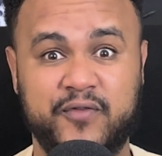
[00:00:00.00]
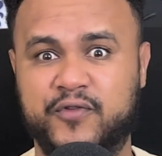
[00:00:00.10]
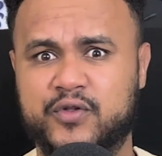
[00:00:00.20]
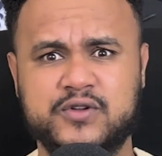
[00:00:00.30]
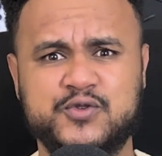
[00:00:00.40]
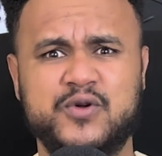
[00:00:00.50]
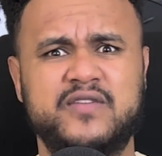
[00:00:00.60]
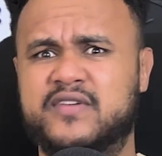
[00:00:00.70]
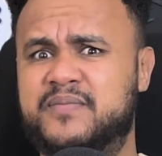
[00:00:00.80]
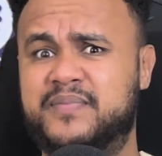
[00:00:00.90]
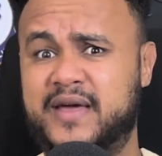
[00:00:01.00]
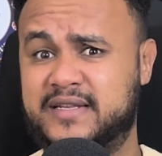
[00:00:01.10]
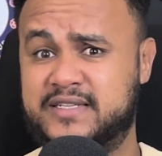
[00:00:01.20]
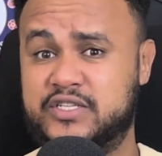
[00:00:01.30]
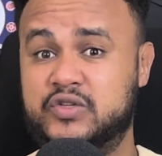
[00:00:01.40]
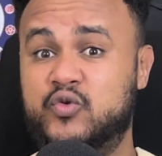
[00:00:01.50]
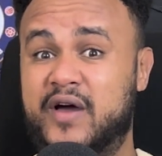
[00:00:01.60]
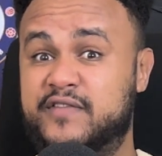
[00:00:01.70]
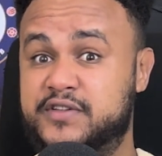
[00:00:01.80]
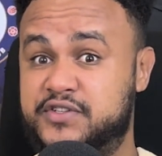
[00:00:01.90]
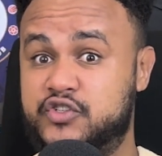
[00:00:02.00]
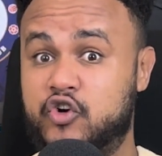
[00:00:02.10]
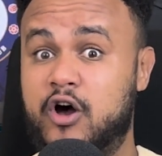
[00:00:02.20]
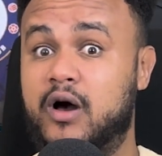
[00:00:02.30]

for those who even bet, you have a strong